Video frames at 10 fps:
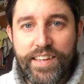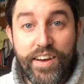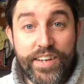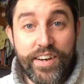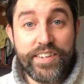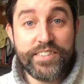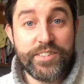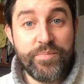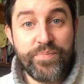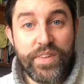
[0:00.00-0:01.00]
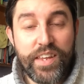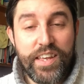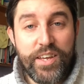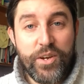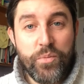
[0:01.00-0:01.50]
Hi guys,
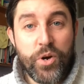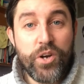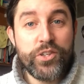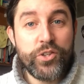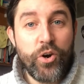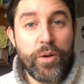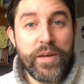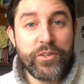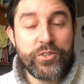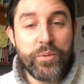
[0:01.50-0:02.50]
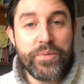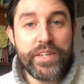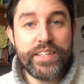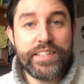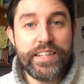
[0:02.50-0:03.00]
we're going to talk about
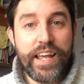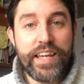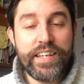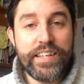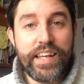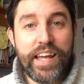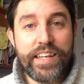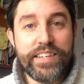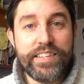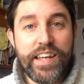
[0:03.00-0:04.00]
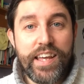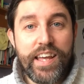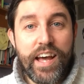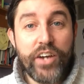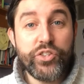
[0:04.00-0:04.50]
something today and
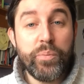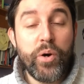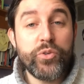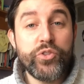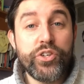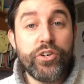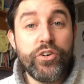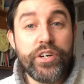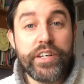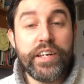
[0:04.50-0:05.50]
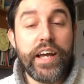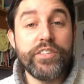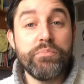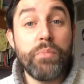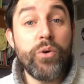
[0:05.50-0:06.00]
I suppose you could look at it
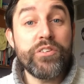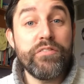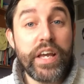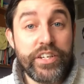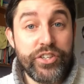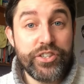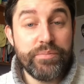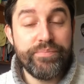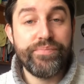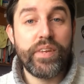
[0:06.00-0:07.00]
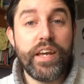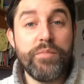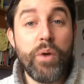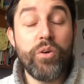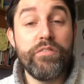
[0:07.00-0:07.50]
as motivation
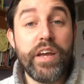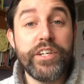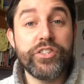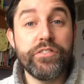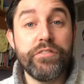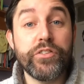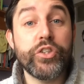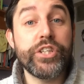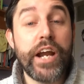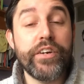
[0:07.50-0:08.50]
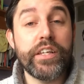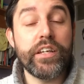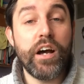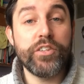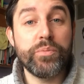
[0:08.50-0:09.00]
and motivation for sharing
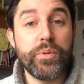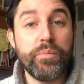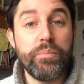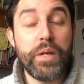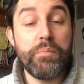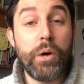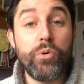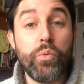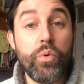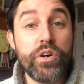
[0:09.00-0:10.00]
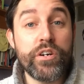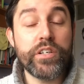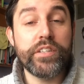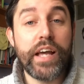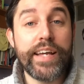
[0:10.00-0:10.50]
the gospel in both
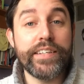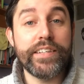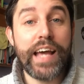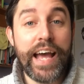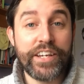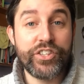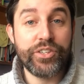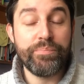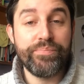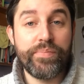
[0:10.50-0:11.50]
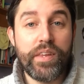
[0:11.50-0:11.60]
word and action.